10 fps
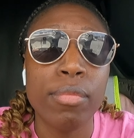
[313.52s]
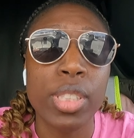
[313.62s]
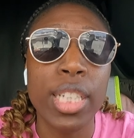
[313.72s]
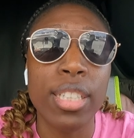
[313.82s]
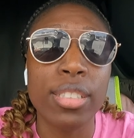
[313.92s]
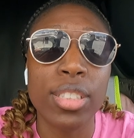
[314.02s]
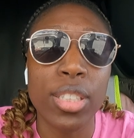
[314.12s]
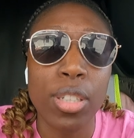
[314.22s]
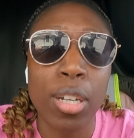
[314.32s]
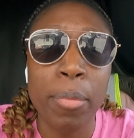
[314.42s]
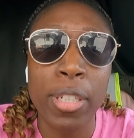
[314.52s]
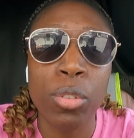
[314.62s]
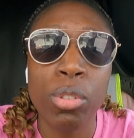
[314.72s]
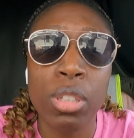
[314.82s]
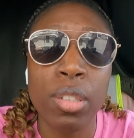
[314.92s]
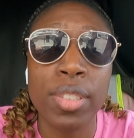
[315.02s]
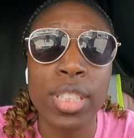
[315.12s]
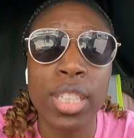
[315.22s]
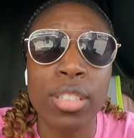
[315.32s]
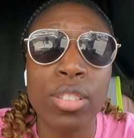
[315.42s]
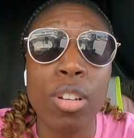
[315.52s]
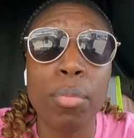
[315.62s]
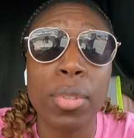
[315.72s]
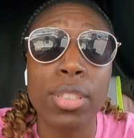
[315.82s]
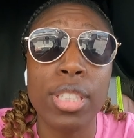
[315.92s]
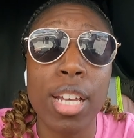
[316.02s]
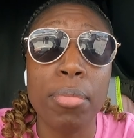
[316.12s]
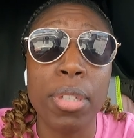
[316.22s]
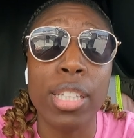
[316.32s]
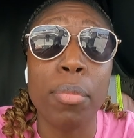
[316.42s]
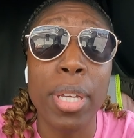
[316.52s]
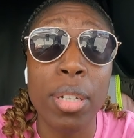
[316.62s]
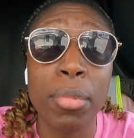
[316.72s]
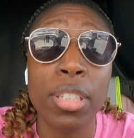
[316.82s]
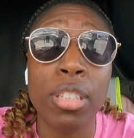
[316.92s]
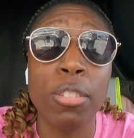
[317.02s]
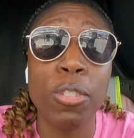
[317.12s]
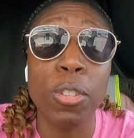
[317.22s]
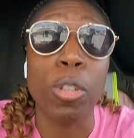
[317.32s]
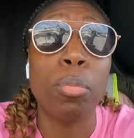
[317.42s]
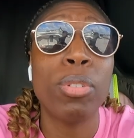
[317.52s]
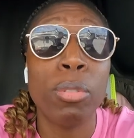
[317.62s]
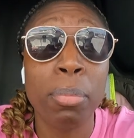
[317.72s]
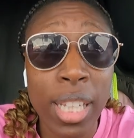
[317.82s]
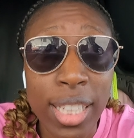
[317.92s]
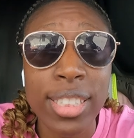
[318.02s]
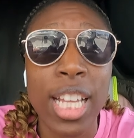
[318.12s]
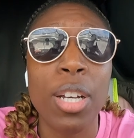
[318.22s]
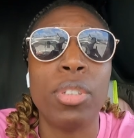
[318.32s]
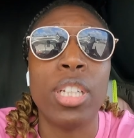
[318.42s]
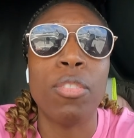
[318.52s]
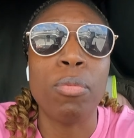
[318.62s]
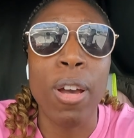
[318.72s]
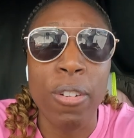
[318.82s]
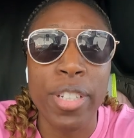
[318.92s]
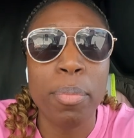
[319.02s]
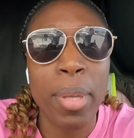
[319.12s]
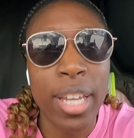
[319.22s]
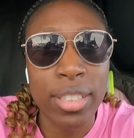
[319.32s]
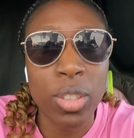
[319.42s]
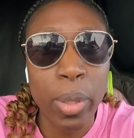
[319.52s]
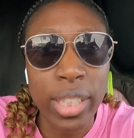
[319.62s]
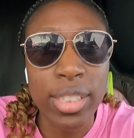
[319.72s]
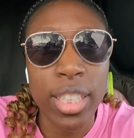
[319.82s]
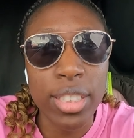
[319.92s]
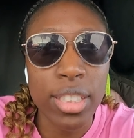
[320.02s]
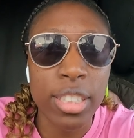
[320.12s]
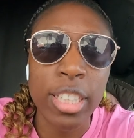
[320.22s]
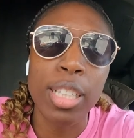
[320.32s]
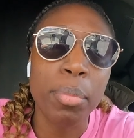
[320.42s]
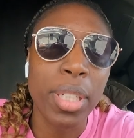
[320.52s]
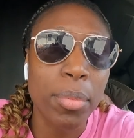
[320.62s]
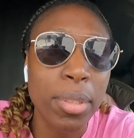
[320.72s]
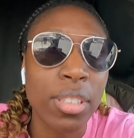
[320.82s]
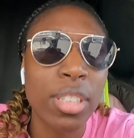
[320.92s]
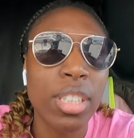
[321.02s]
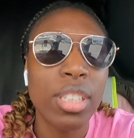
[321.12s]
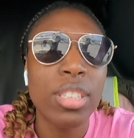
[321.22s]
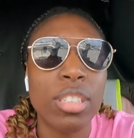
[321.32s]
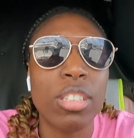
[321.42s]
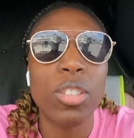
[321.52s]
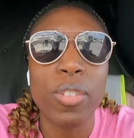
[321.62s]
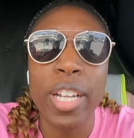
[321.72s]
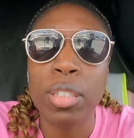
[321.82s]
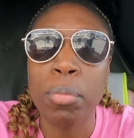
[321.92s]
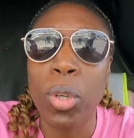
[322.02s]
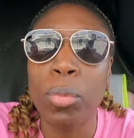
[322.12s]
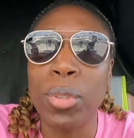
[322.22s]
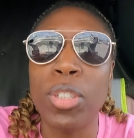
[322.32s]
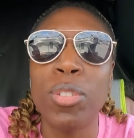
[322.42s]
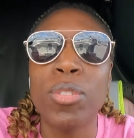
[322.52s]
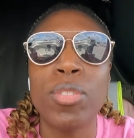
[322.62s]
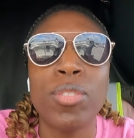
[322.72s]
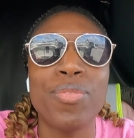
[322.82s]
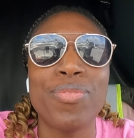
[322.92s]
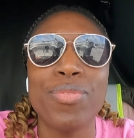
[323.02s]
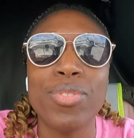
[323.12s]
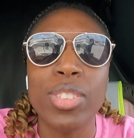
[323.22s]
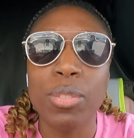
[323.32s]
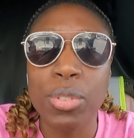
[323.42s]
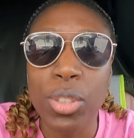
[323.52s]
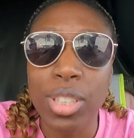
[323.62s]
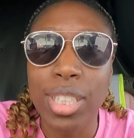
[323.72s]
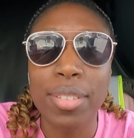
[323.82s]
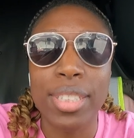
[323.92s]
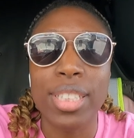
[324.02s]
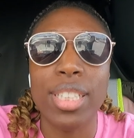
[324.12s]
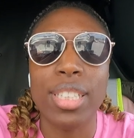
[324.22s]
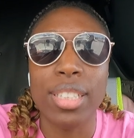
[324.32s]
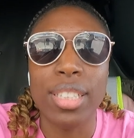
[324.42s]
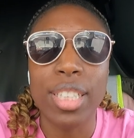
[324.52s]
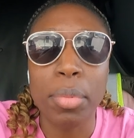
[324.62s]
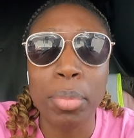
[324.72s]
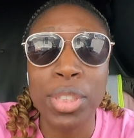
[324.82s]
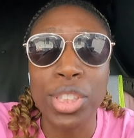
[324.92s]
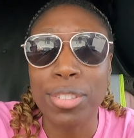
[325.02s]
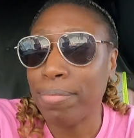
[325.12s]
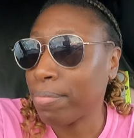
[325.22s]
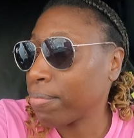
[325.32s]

But yeah, so I'm at a quarter of a tank, so I'm gonna stop in Alabama and get fuel. Plus, I will have already passed the weigh station in Alabama. So I'll go right to Mobile, fuel up, and then keep it pushing.